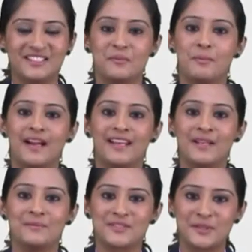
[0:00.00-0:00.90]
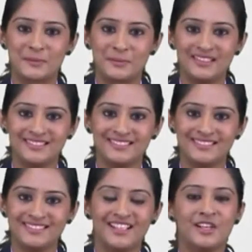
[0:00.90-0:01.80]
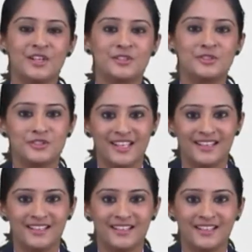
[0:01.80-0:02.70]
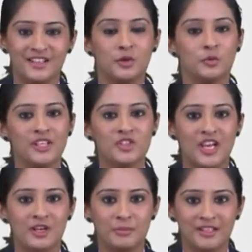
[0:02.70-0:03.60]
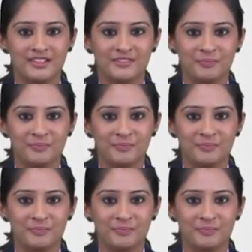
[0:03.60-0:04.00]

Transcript: My name is Kripa. Today we shall begin